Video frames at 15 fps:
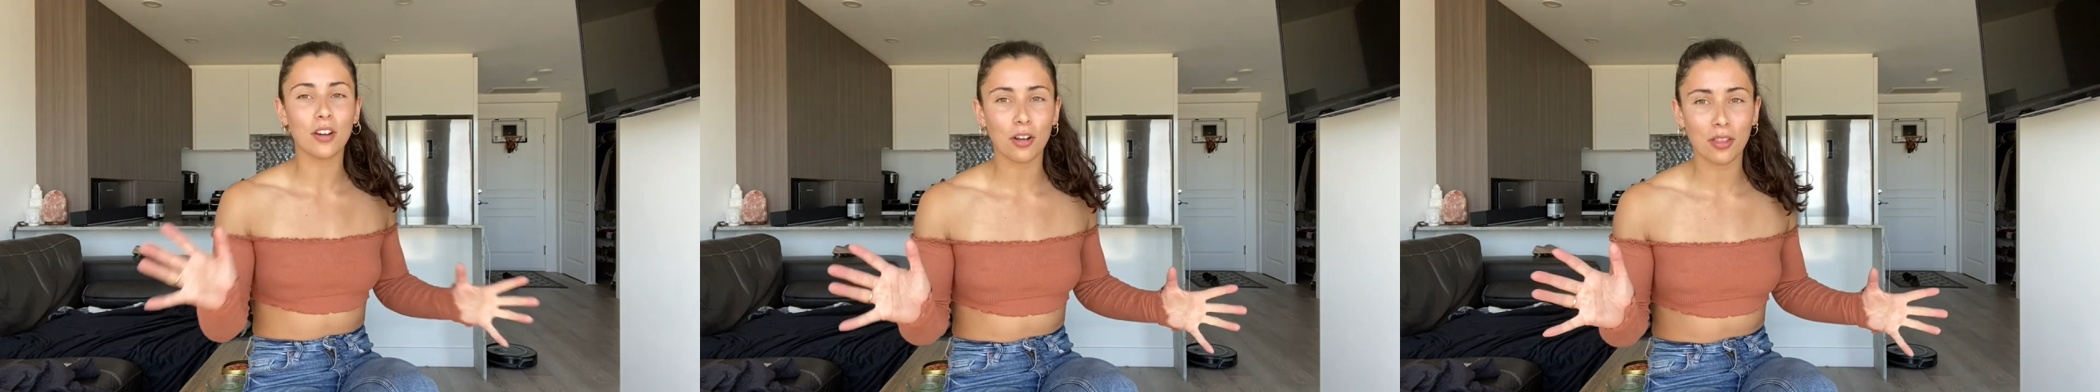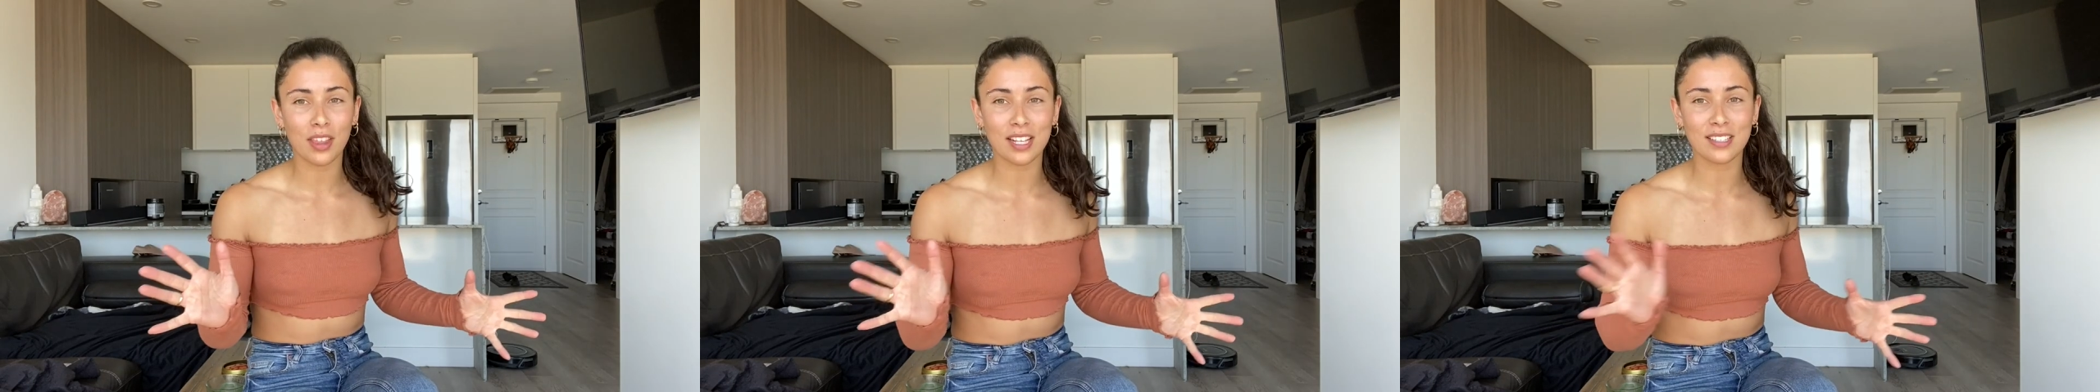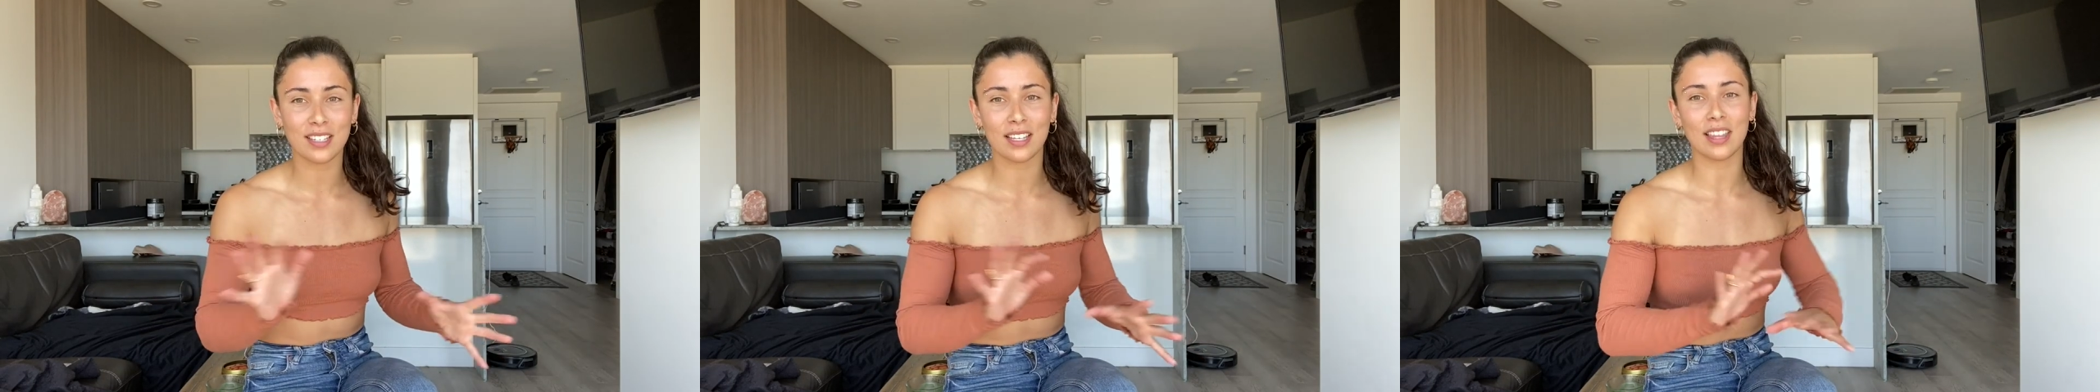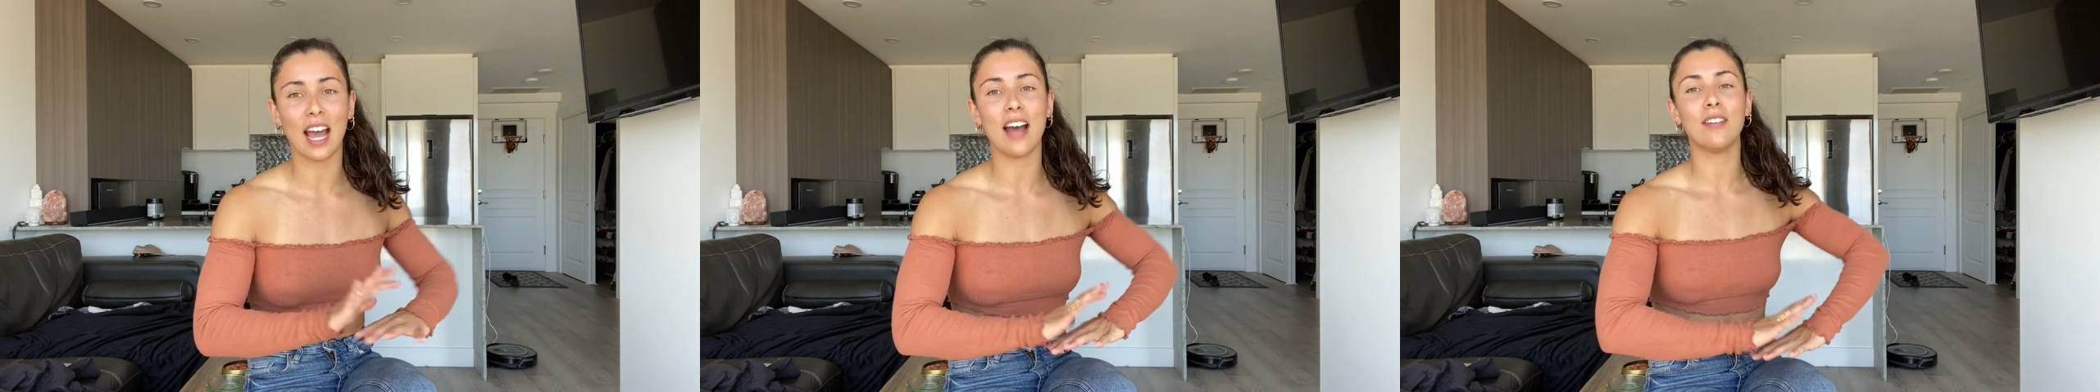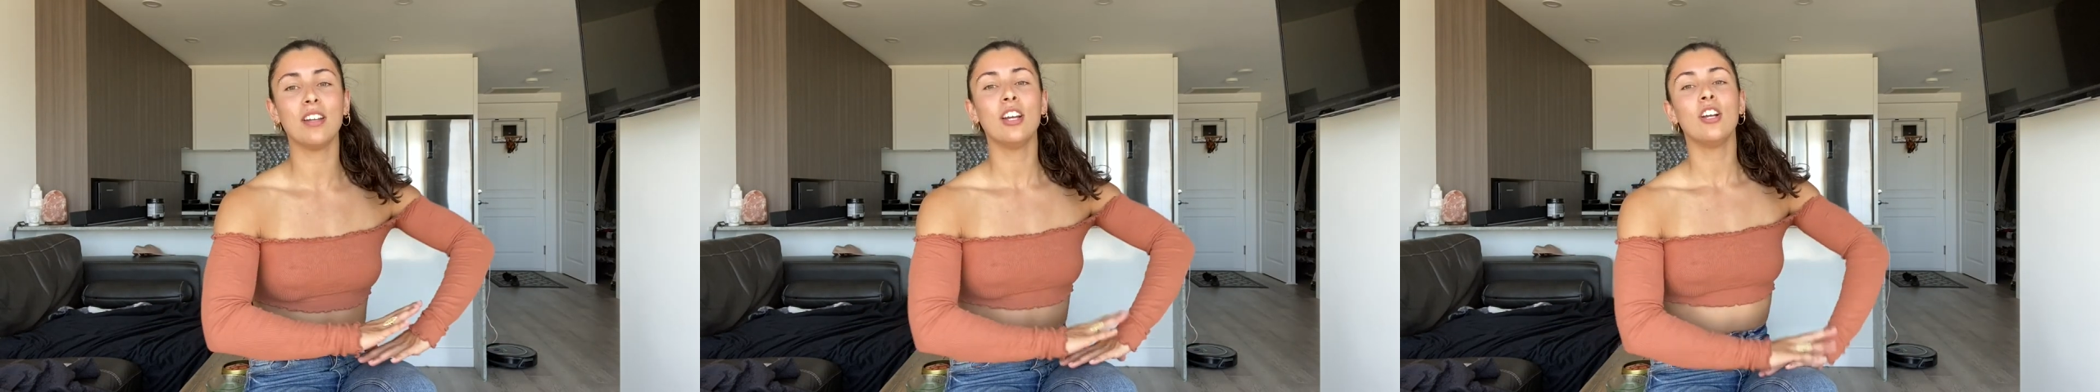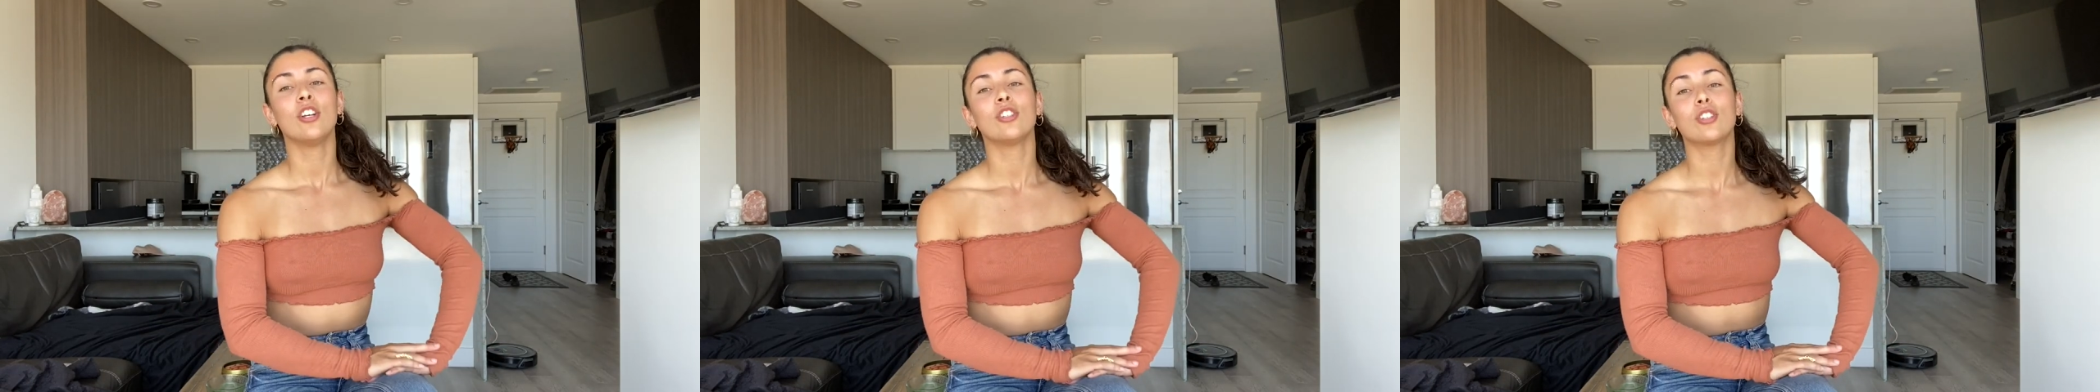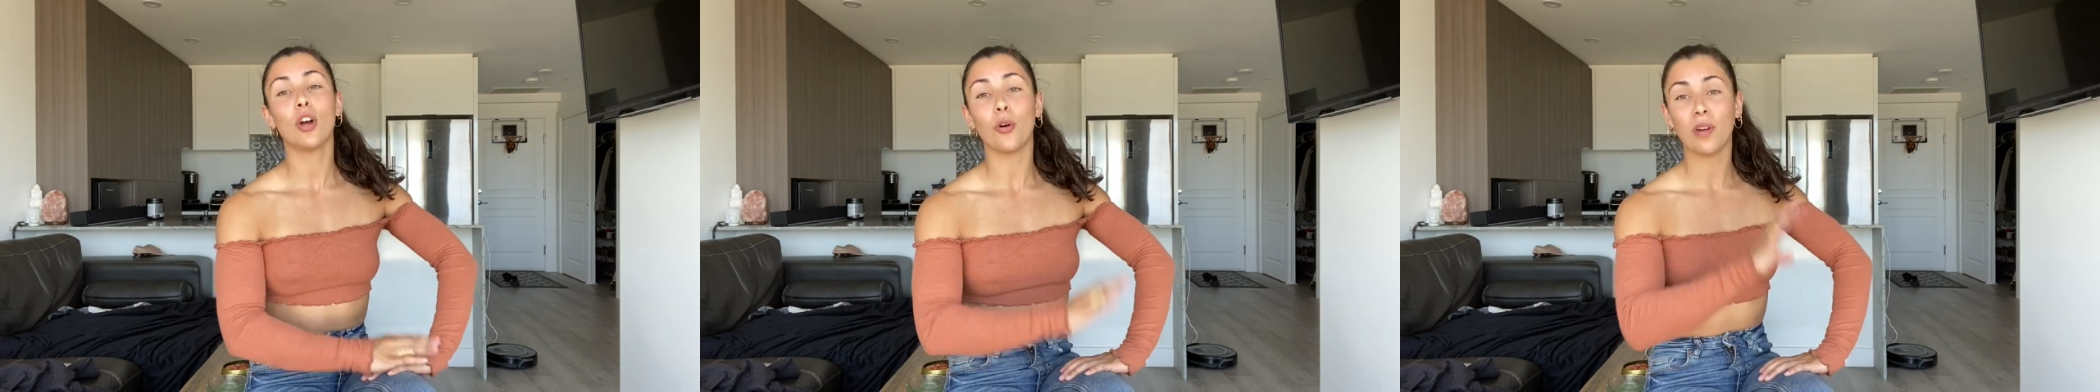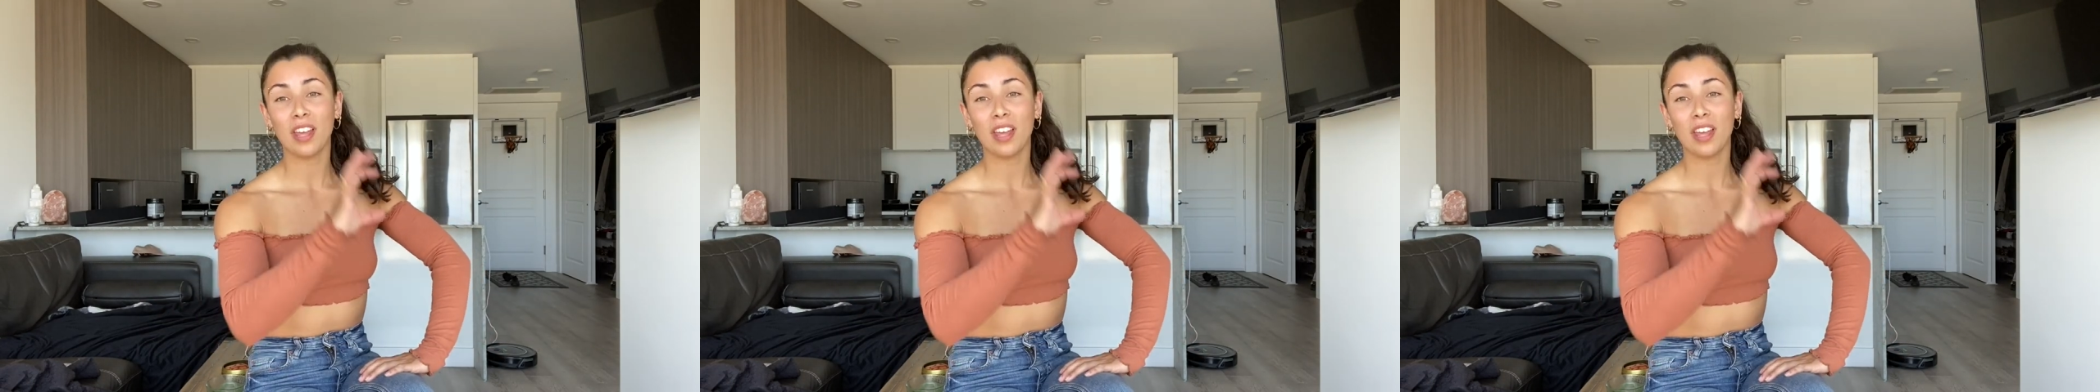things like that. So